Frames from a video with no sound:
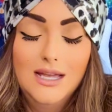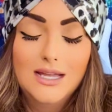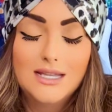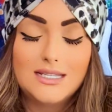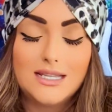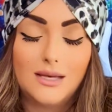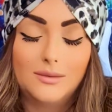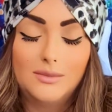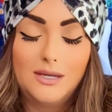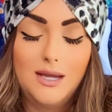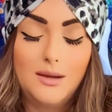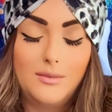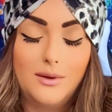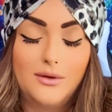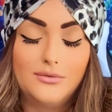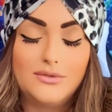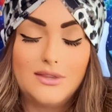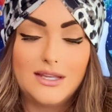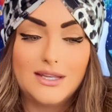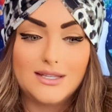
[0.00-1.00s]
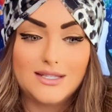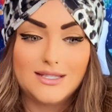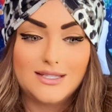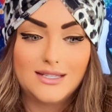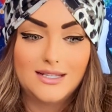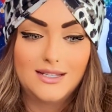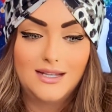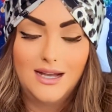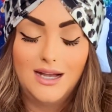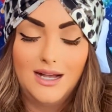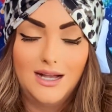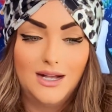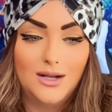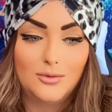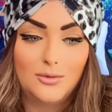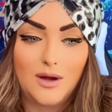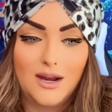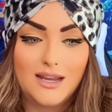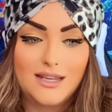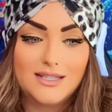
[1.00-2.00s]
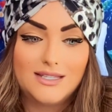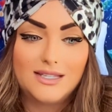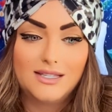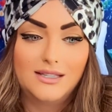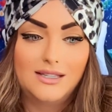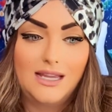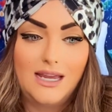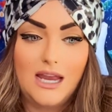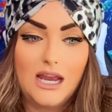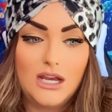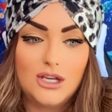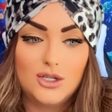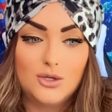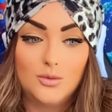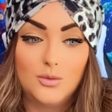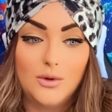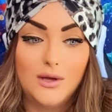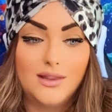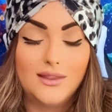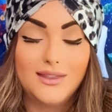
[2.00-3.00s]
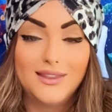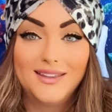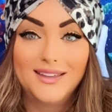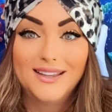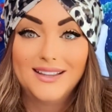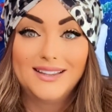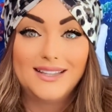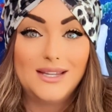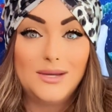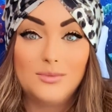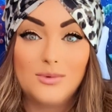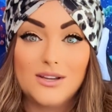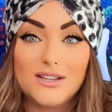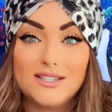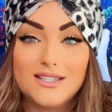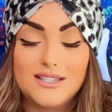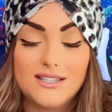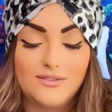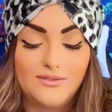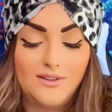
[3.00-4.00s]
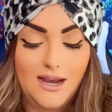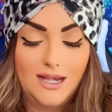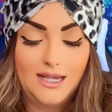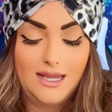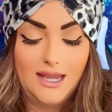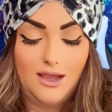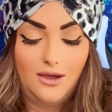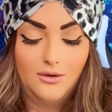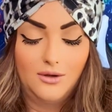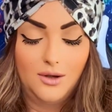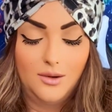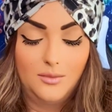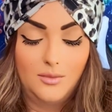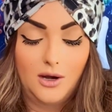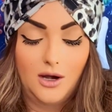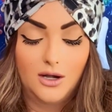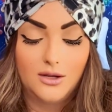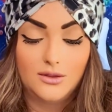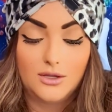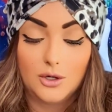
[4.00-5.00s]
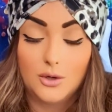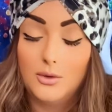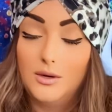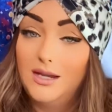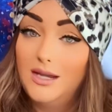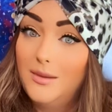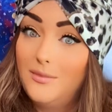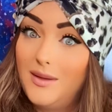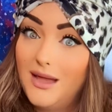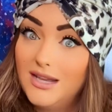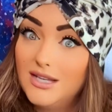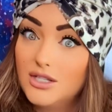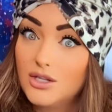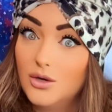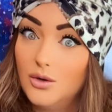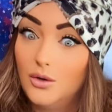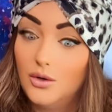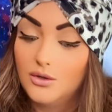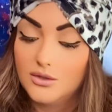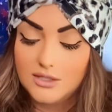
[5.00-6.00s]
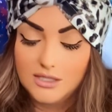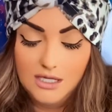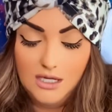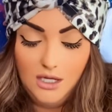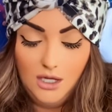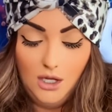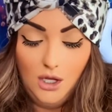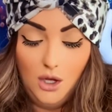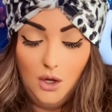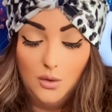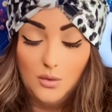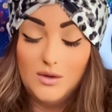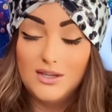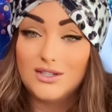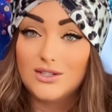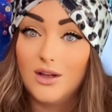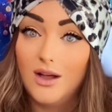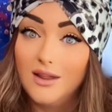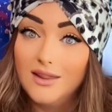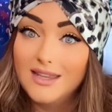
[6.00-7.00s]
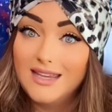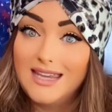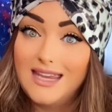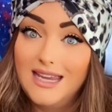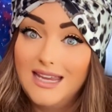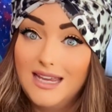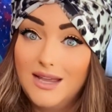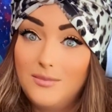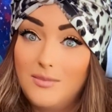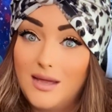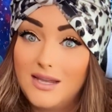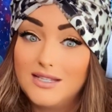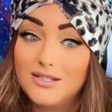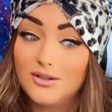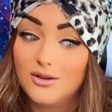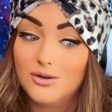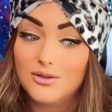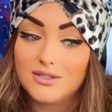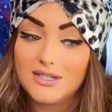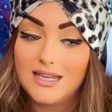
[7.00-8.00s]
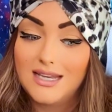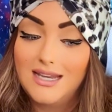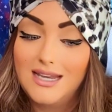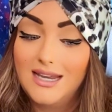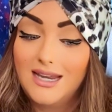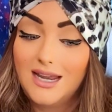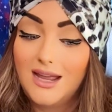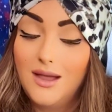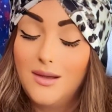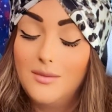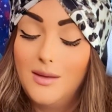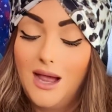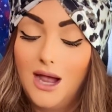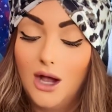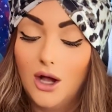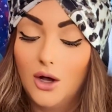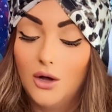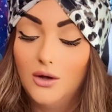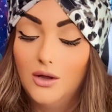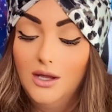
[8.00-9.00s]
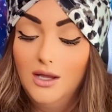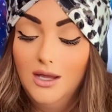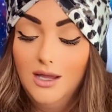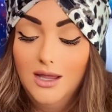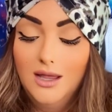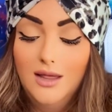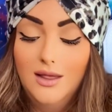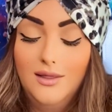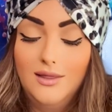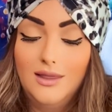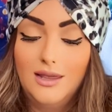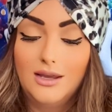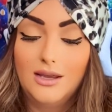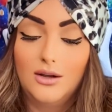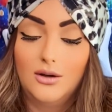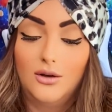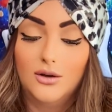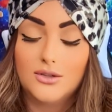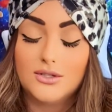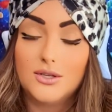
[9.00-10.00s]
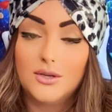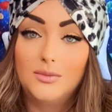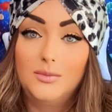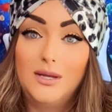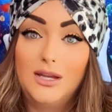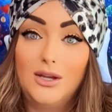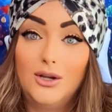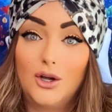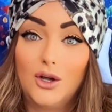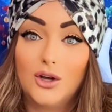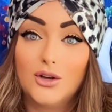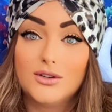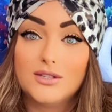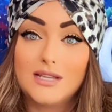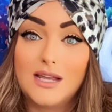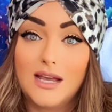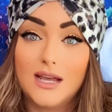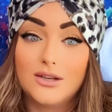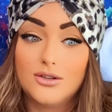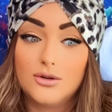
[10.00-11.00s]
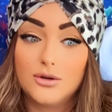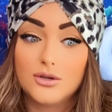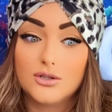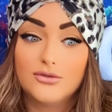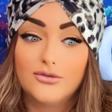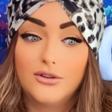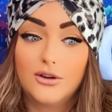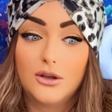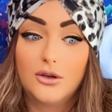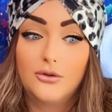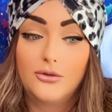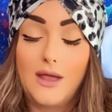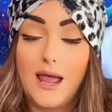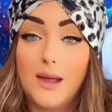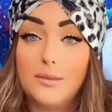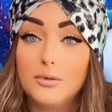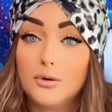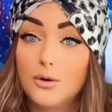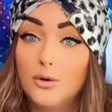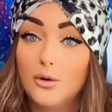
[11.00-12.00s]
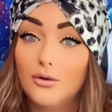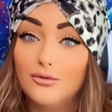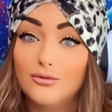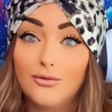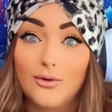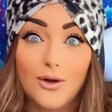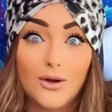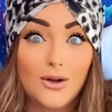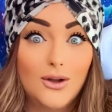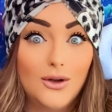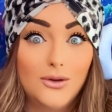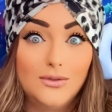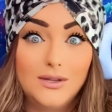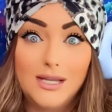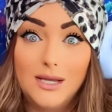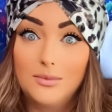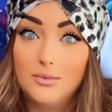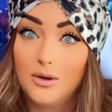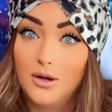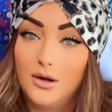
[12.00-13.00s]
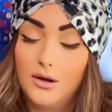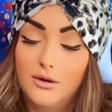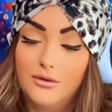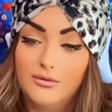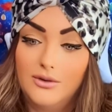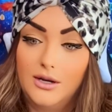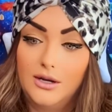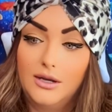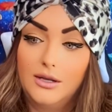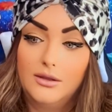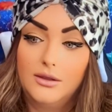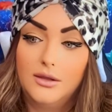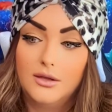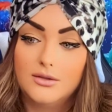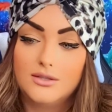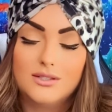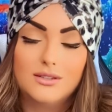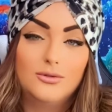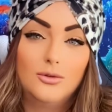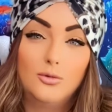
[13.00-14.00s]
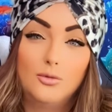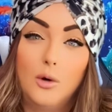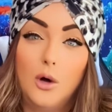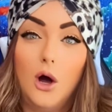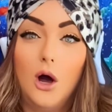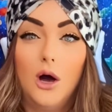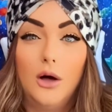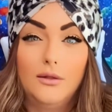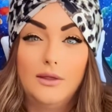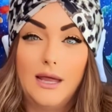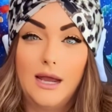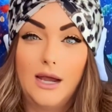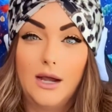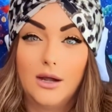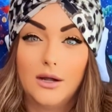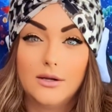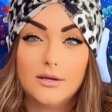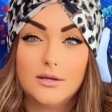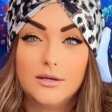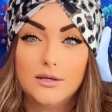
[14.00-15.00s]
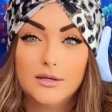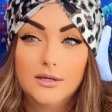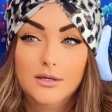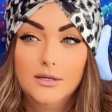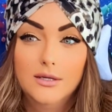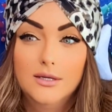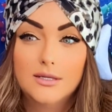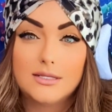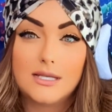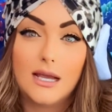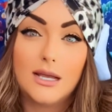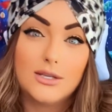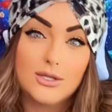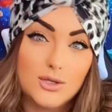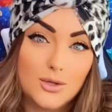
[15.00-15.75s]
Tell me about this reconciliation with Libra's divine counterpart, the Queen of Pentacles. We saw the King of Pentacles. He didn't come out. They could also be an earth sign, Taurus, Virgo, Capricorn. Virgo, Libra are very close. Well, all the air signs,